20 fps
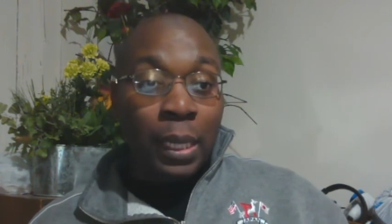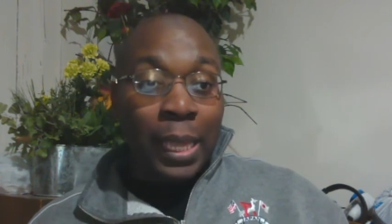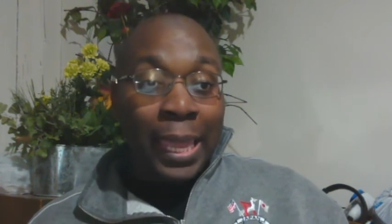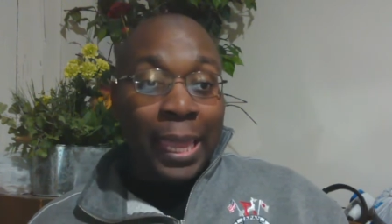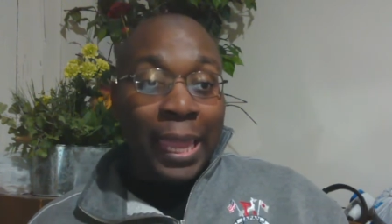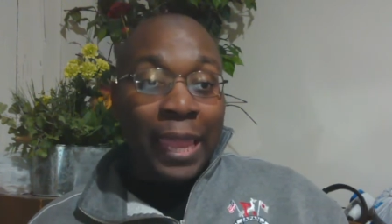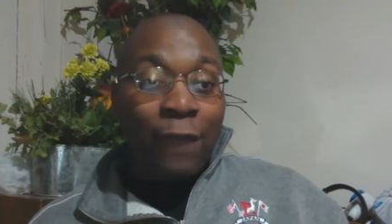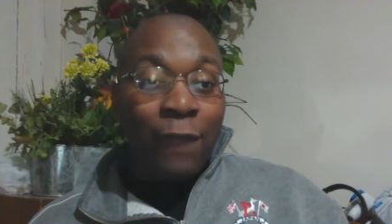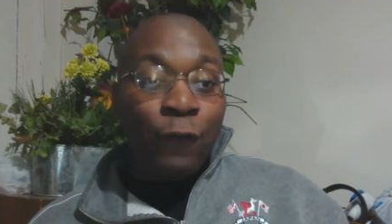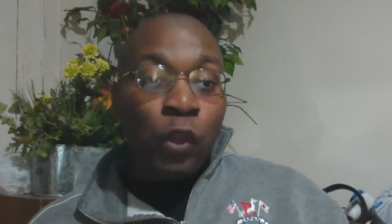
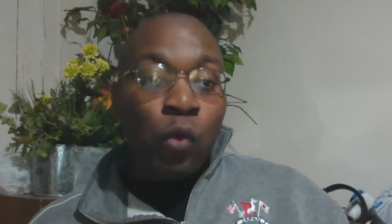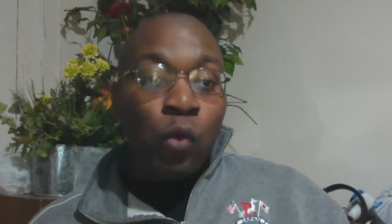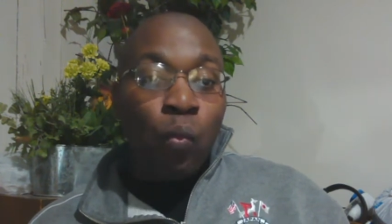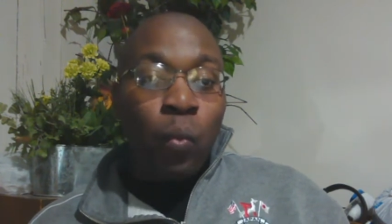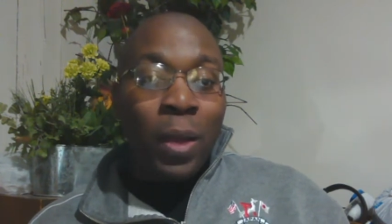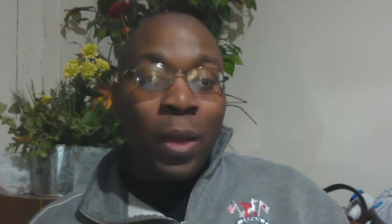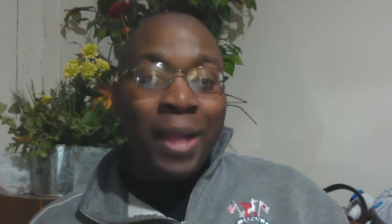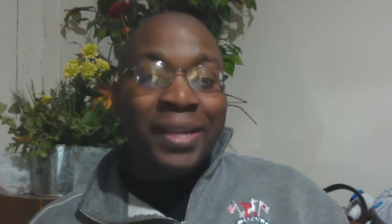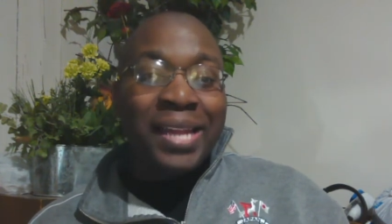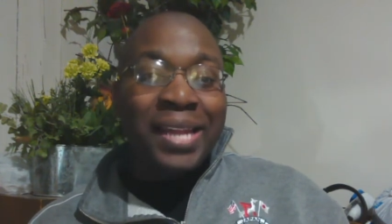If you
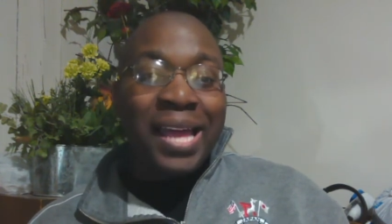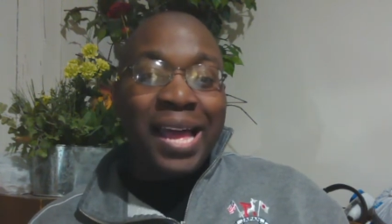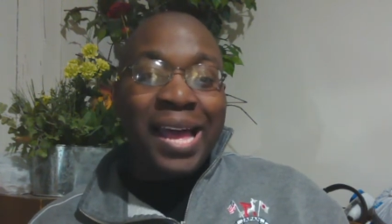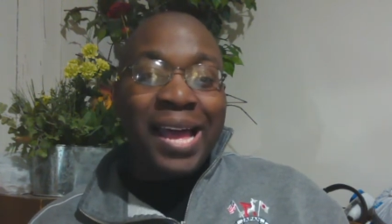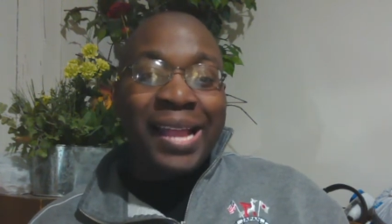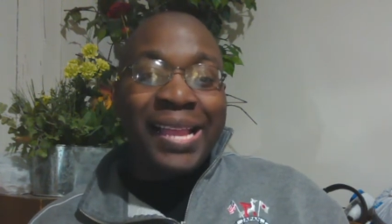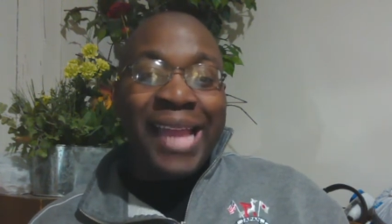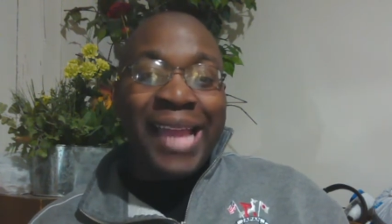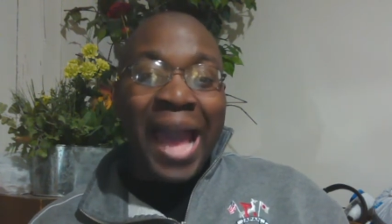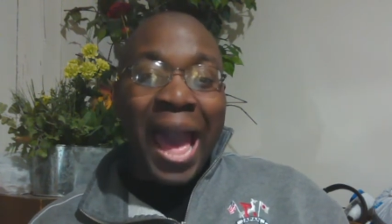want a
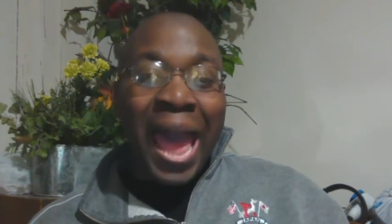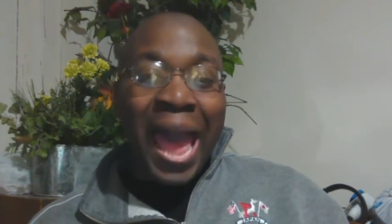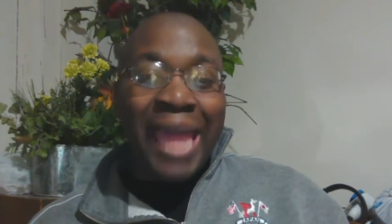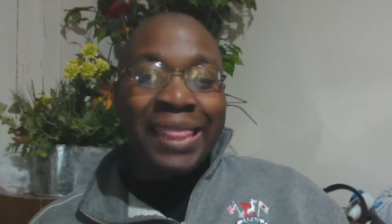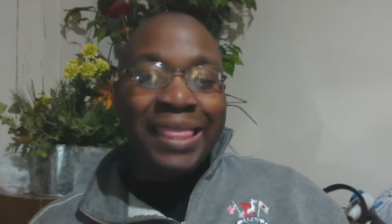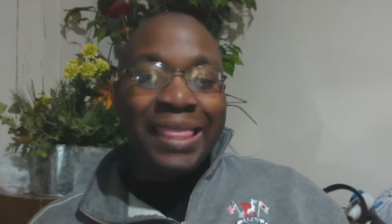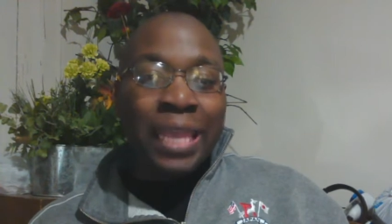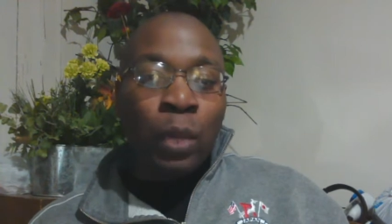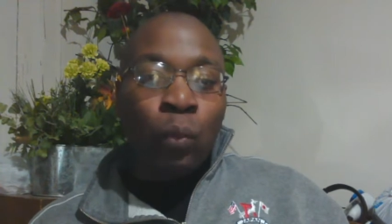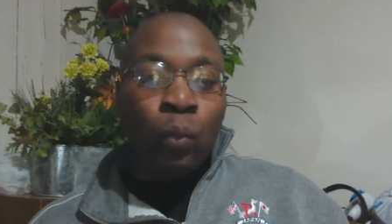
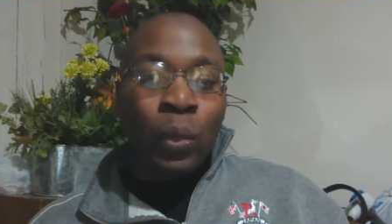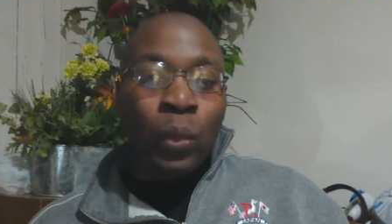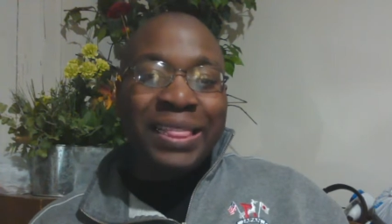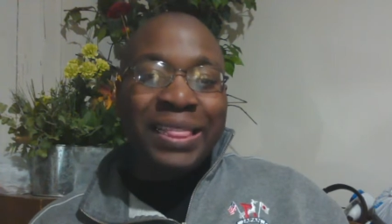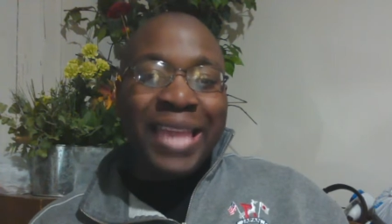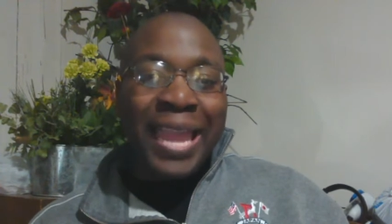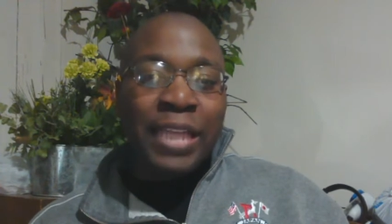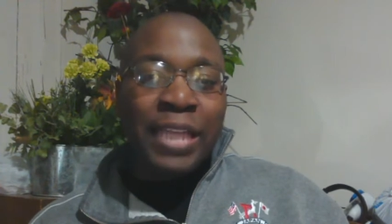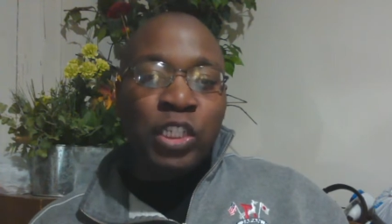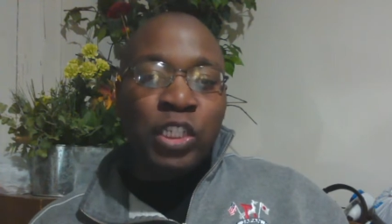godly
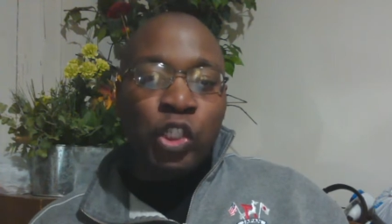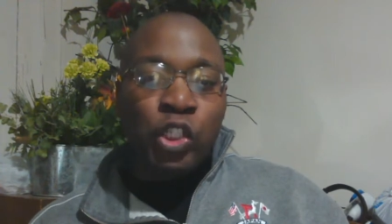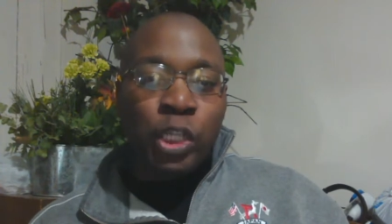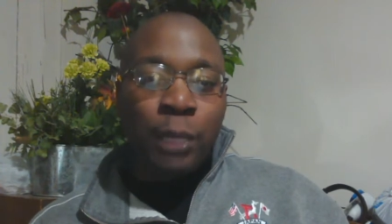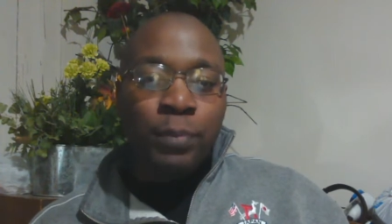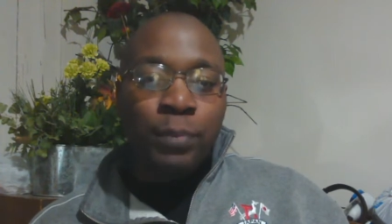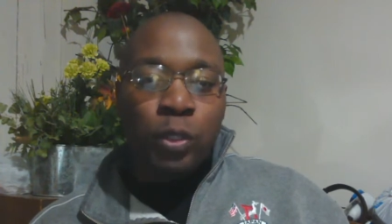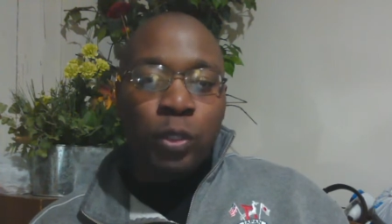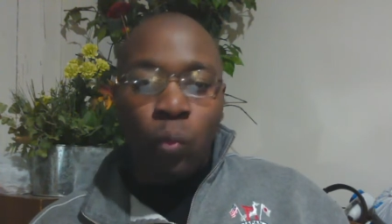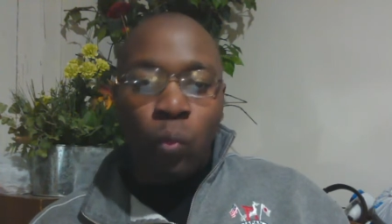
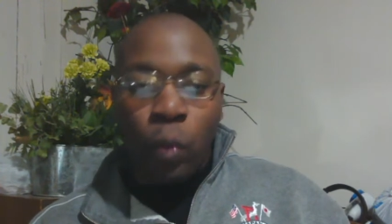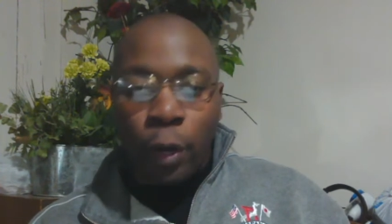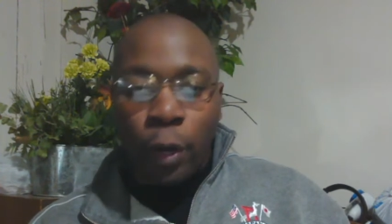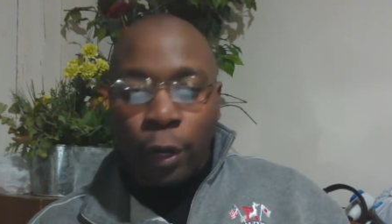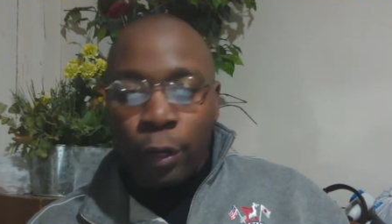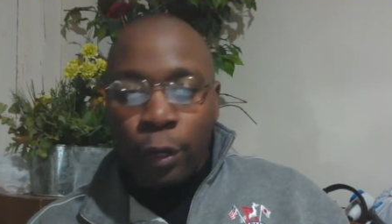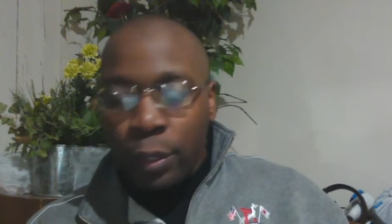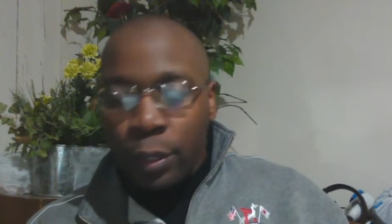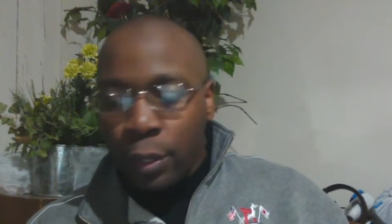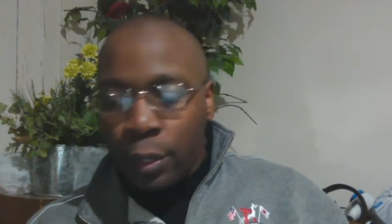relationship to
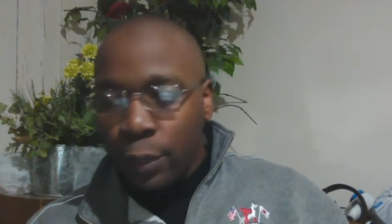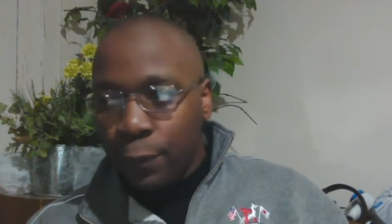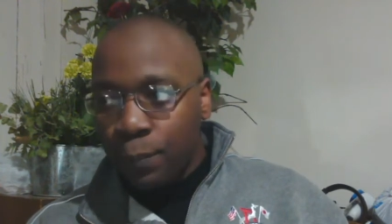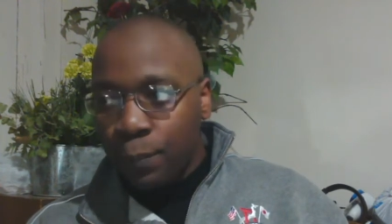work,